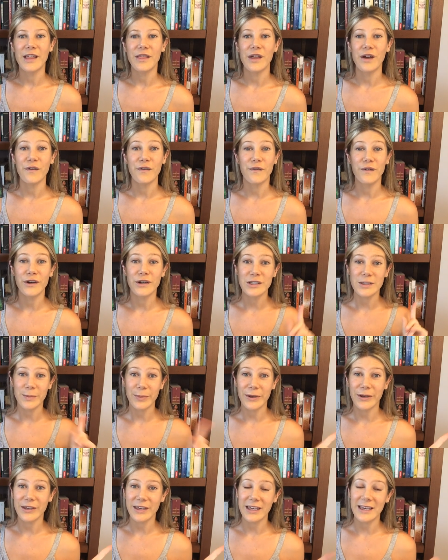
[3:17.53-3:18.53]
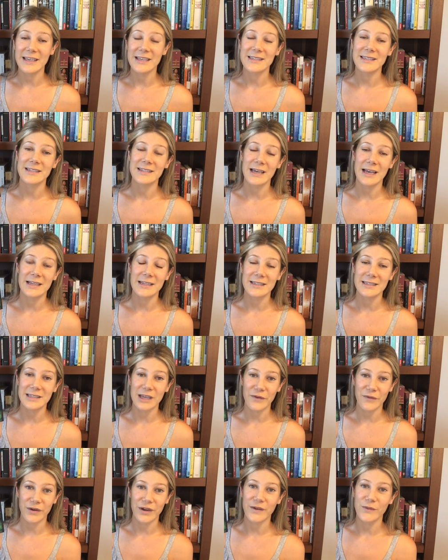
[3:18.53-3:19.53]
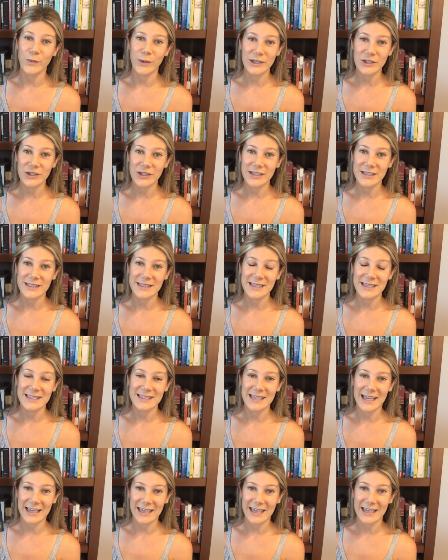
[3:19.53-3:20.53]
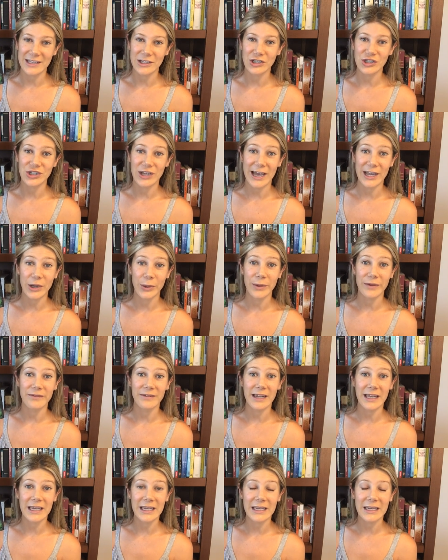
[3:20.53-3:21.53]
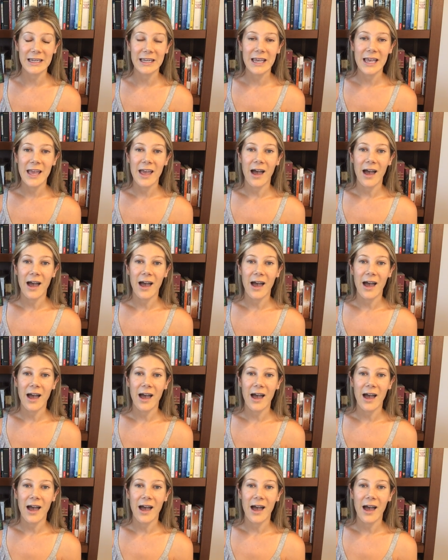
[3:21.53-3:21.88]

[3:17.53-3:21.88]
The first book is A Discovery of Witches, the second, Shadow of Night.